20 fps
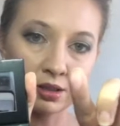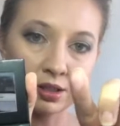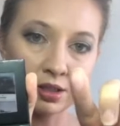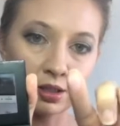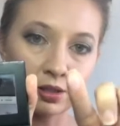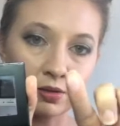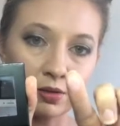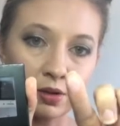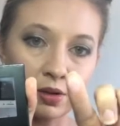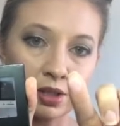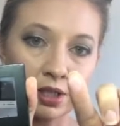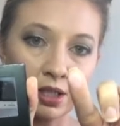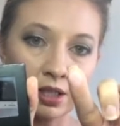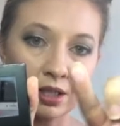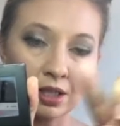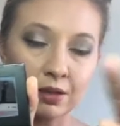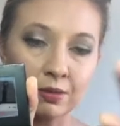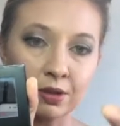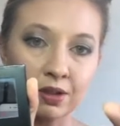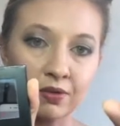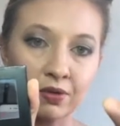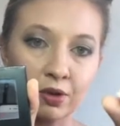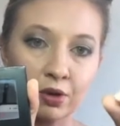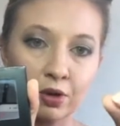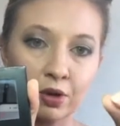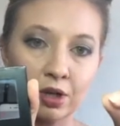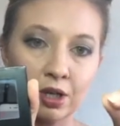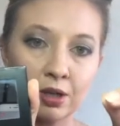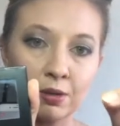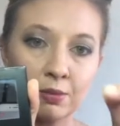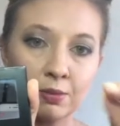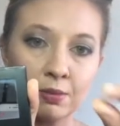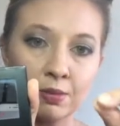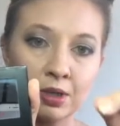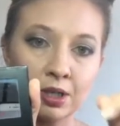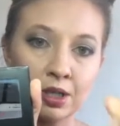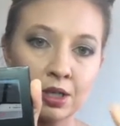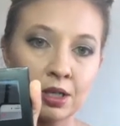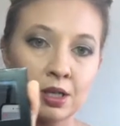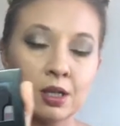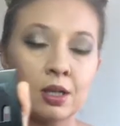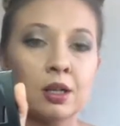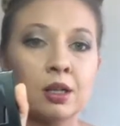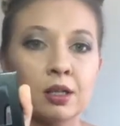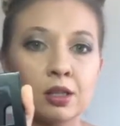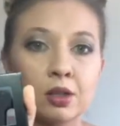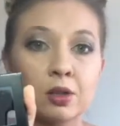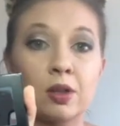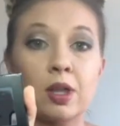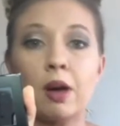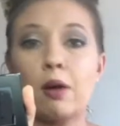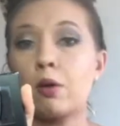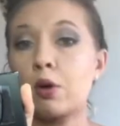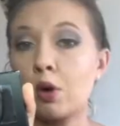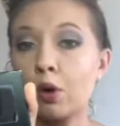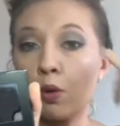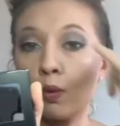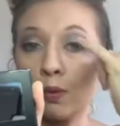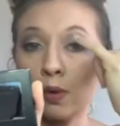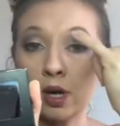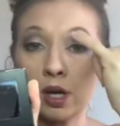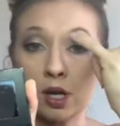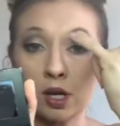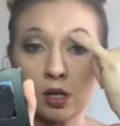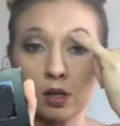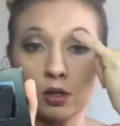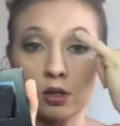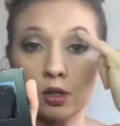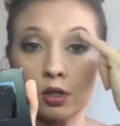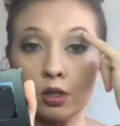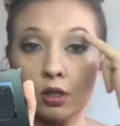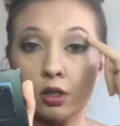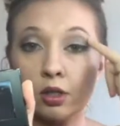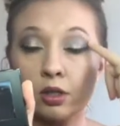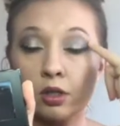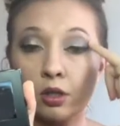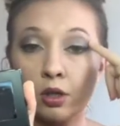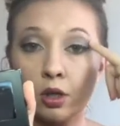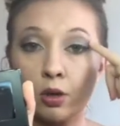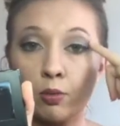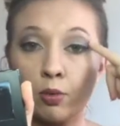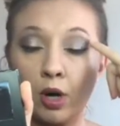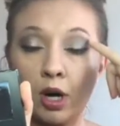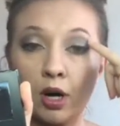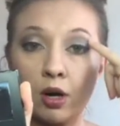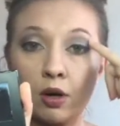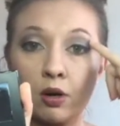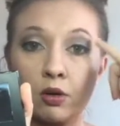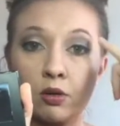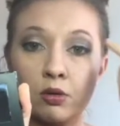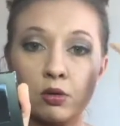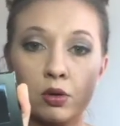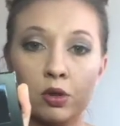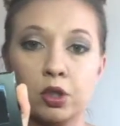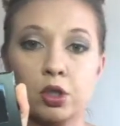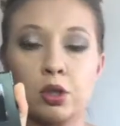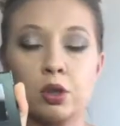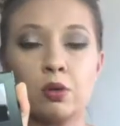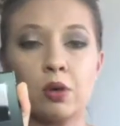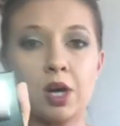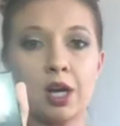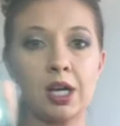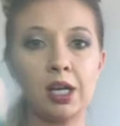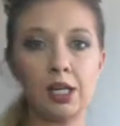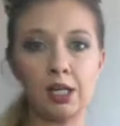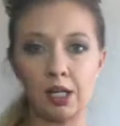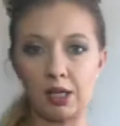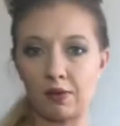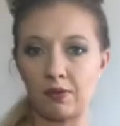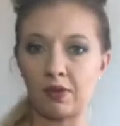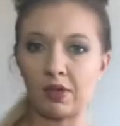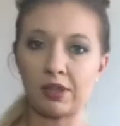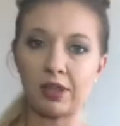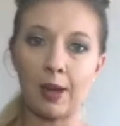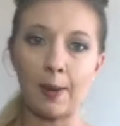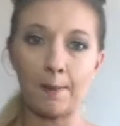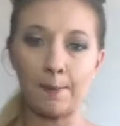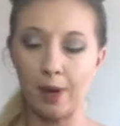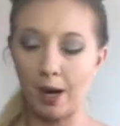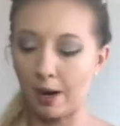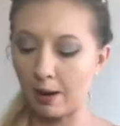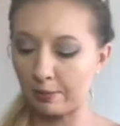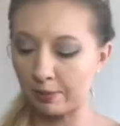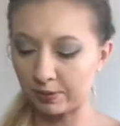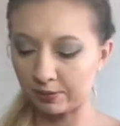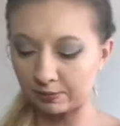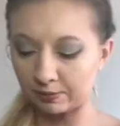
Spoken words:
So you can see it comes off like cream. So that will go right under your brow to kind of give it that pop.